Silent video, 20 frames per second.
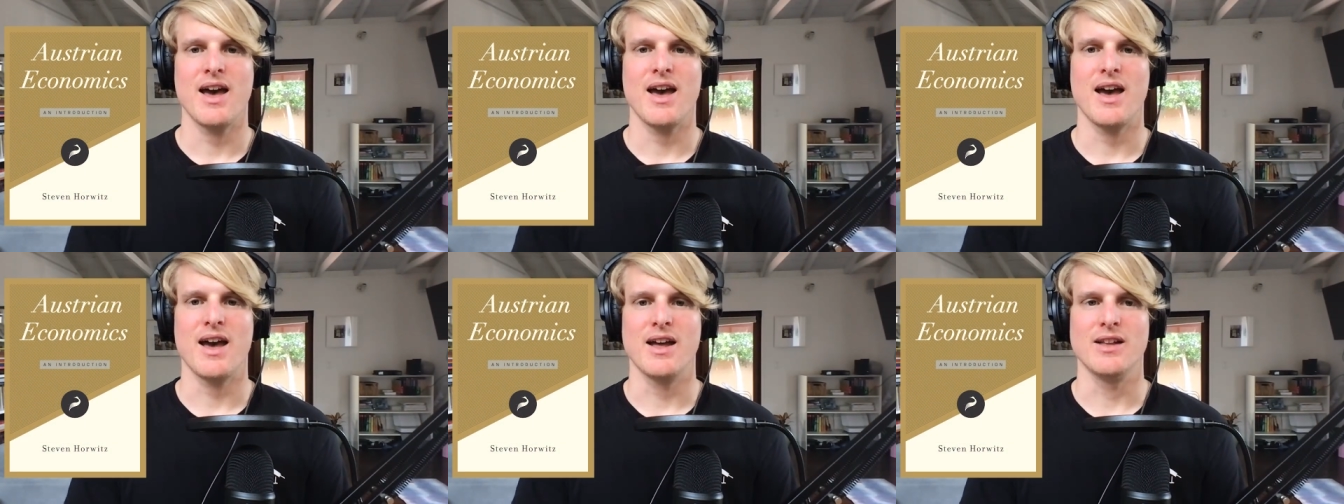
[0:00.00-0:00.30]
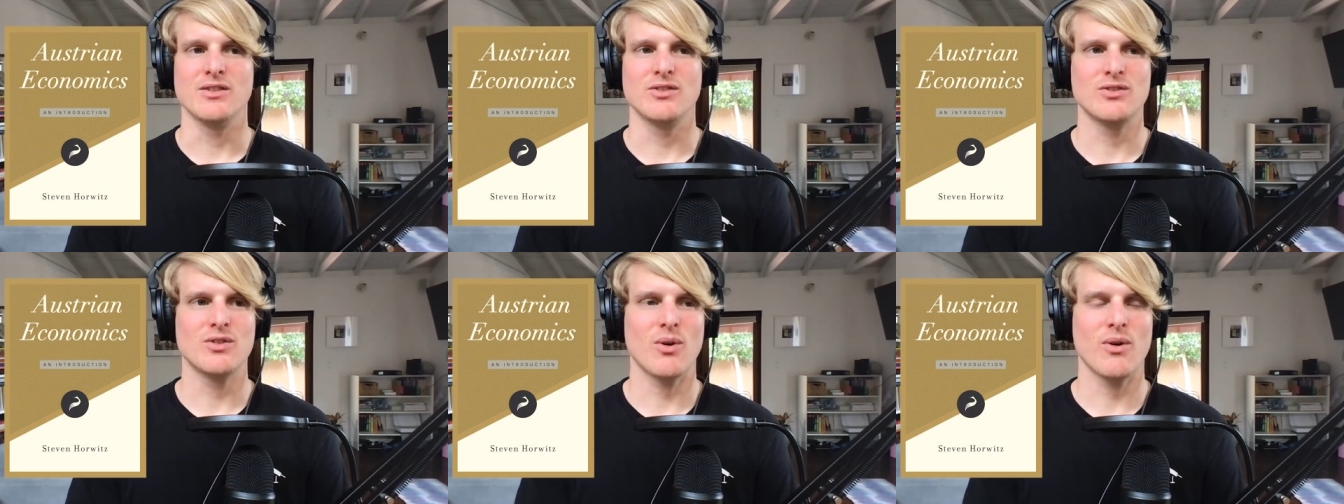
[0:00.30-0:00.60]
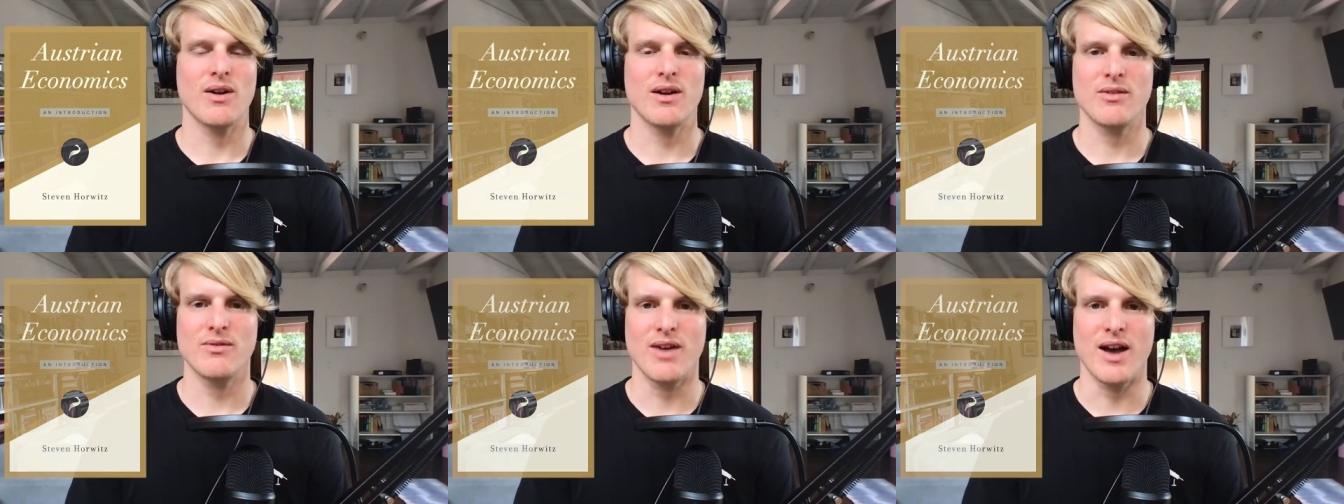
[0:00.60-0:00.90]
and
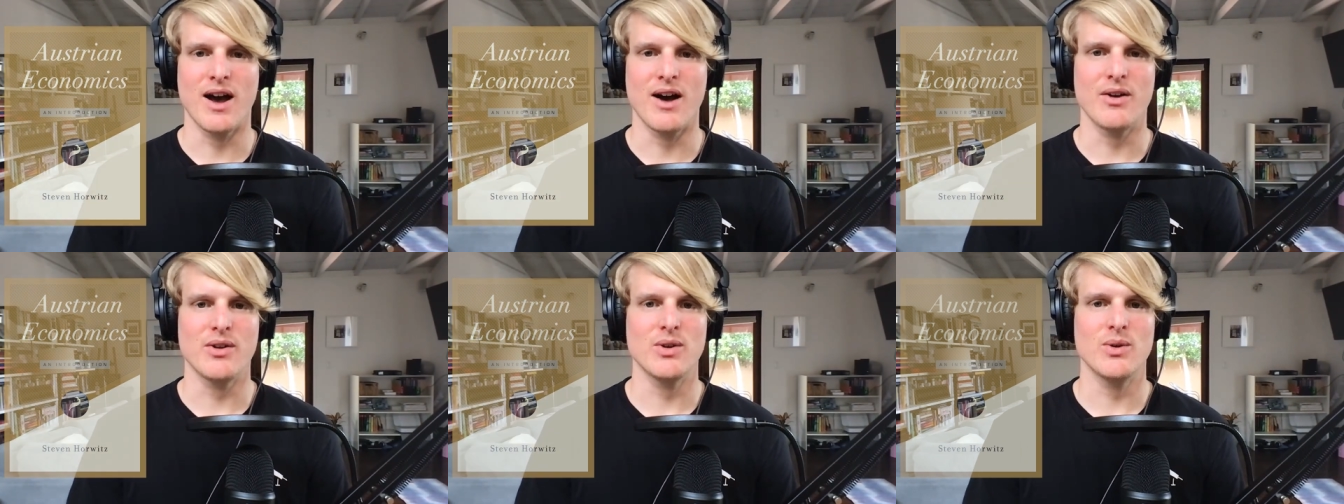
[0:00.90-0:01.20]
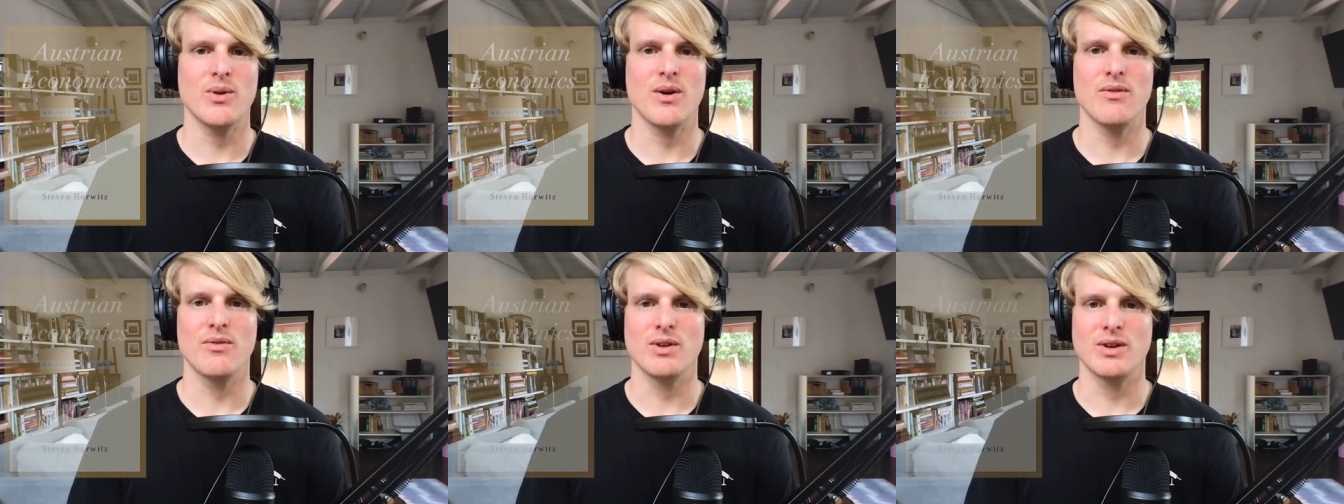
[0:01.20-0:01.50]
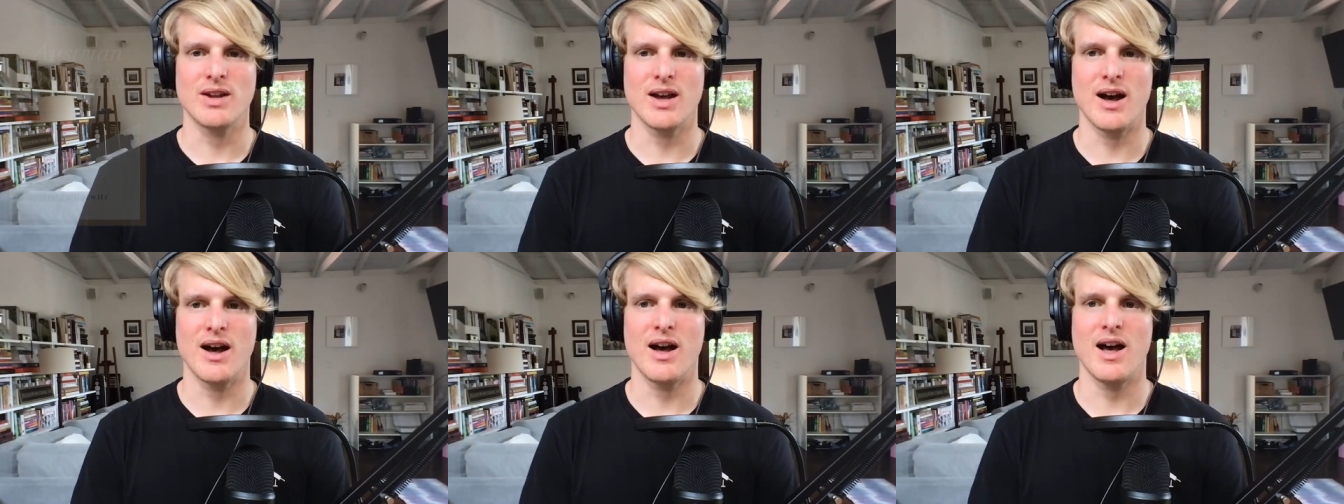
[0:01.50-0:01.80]
storing value over
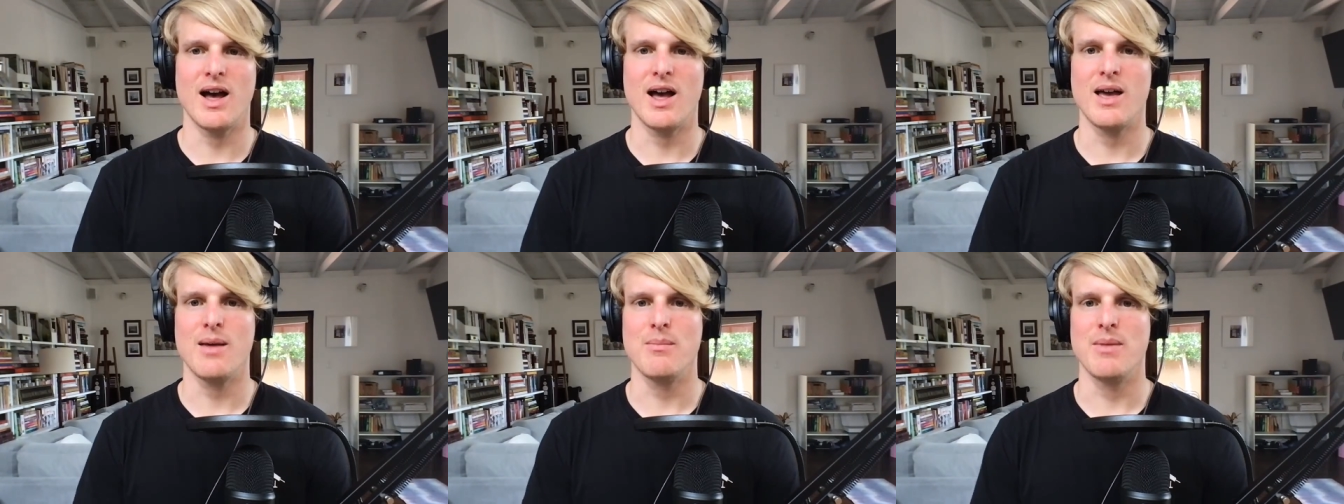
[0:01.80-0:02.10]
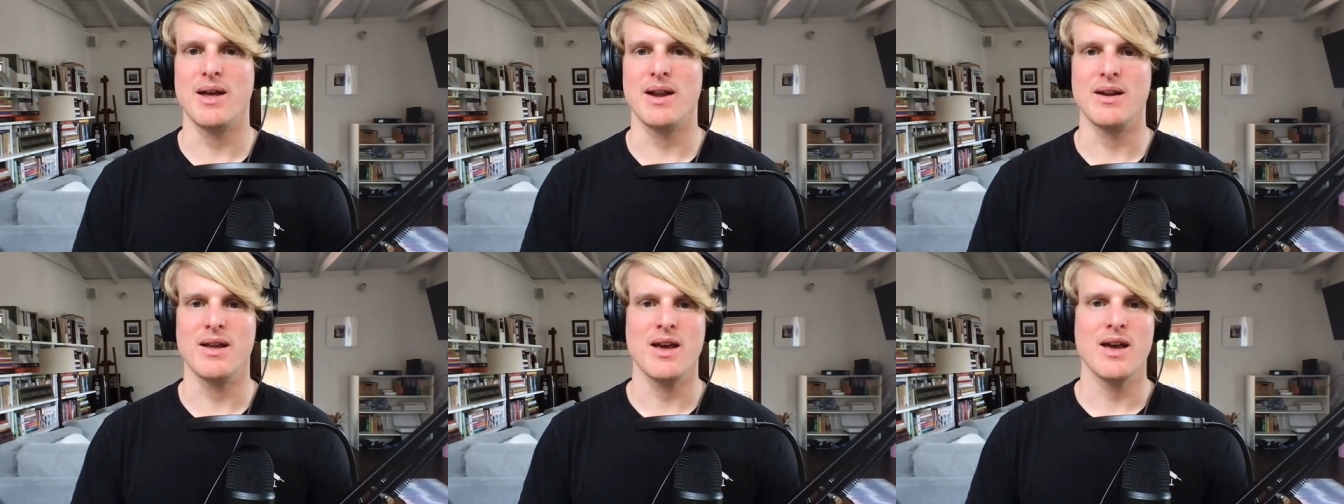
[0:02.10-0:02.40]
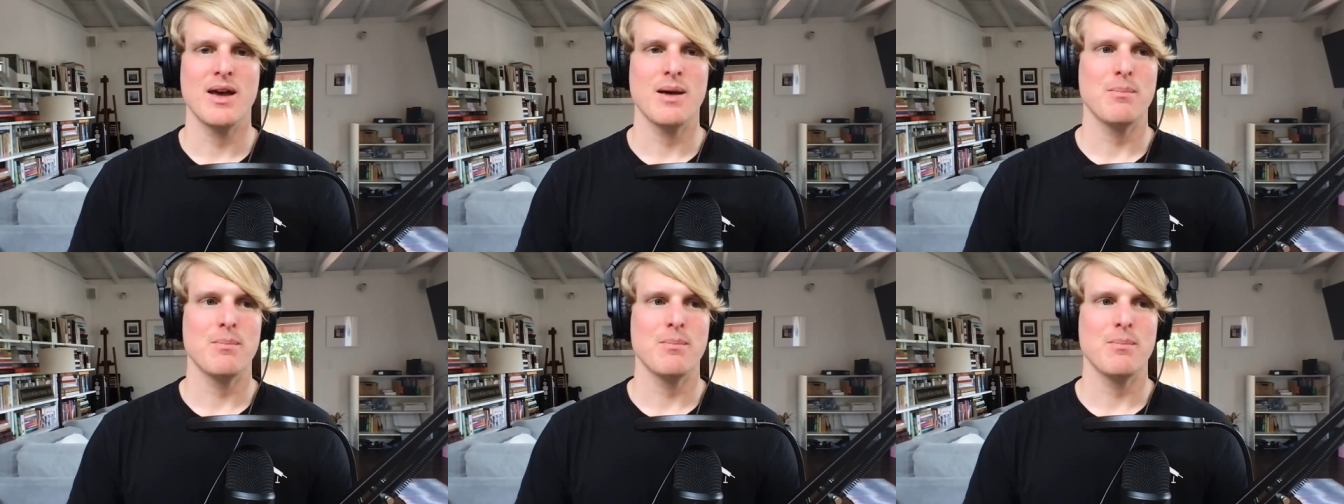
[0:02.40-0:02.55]
time and